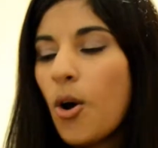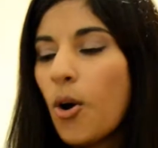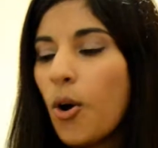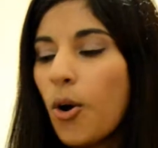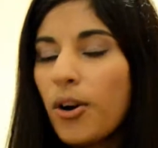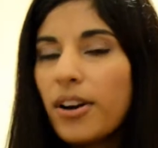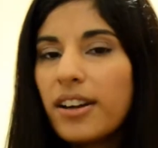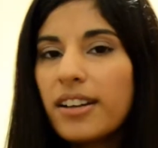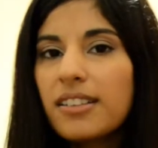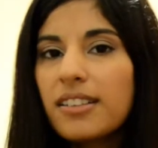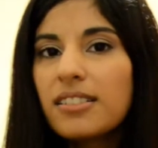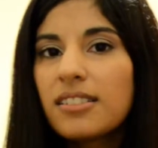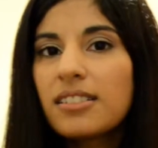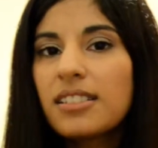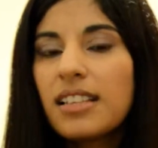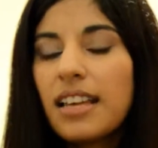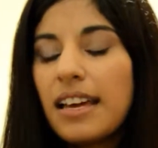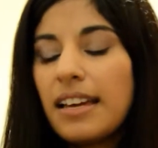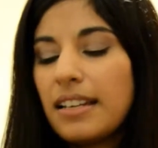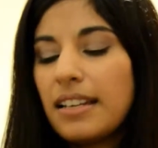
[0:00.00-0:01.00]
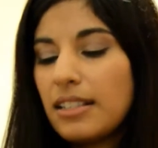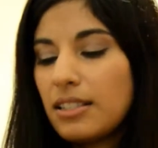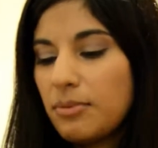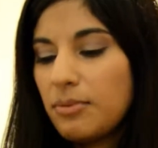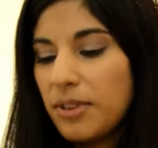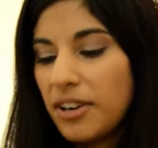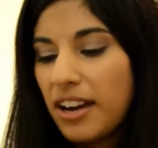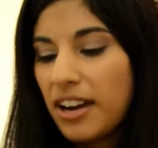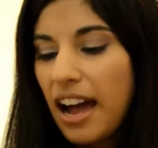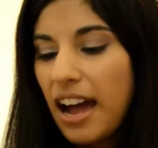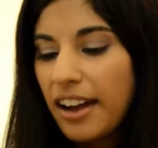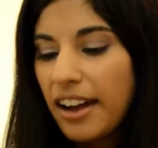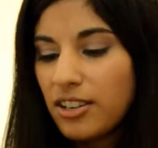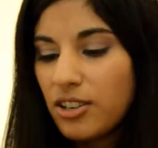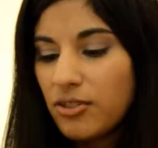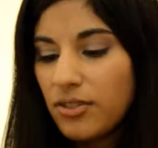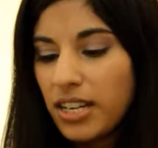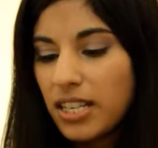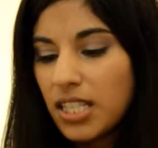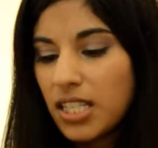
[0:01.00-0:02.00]
oils and it's very
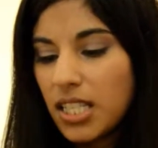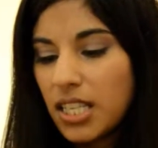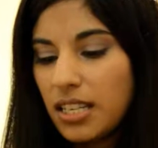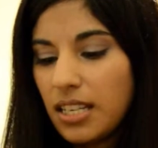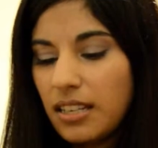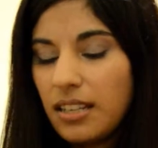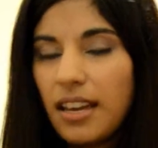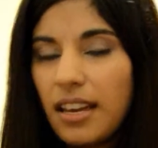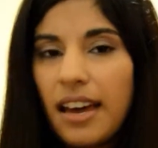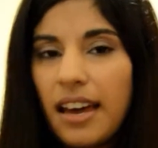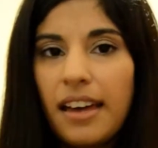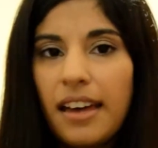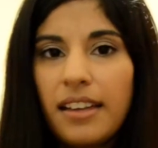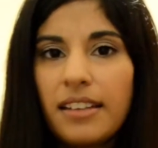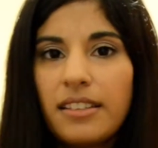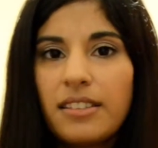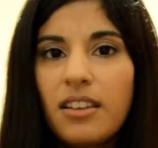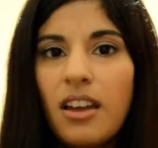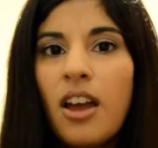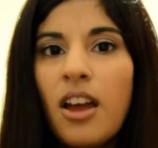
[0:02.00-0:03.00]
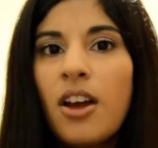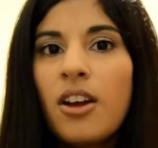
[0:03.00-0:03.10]
hydrating and